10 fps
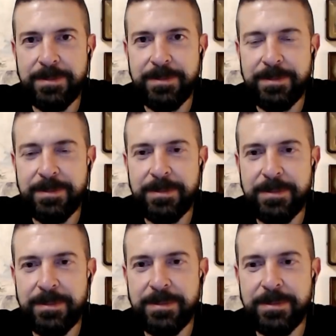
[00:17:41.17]

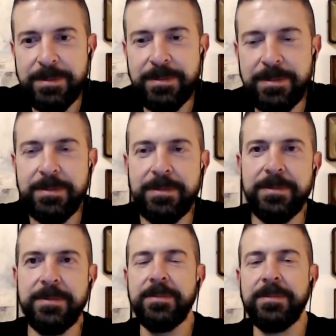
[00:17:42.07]

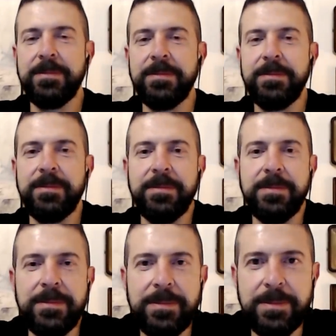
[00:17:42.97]

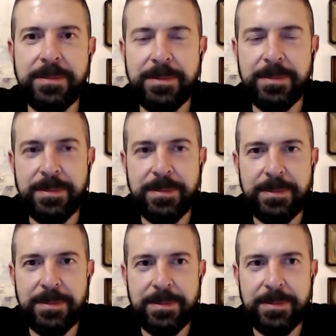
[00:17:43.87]

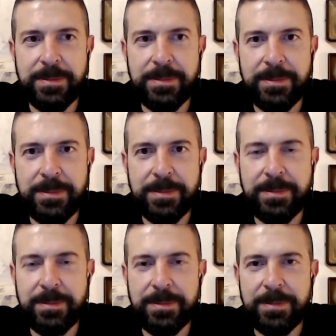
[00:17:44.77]

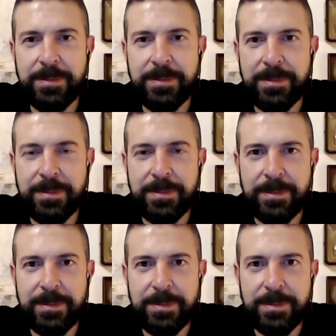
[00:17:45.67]

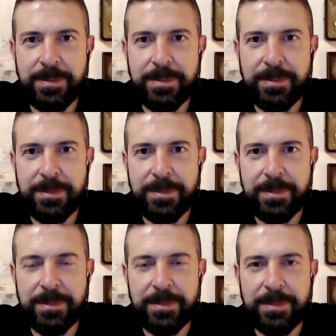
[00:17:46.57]

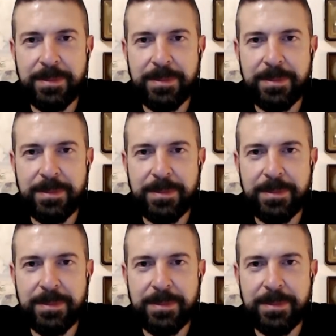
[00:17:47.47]
The person shown says nothing.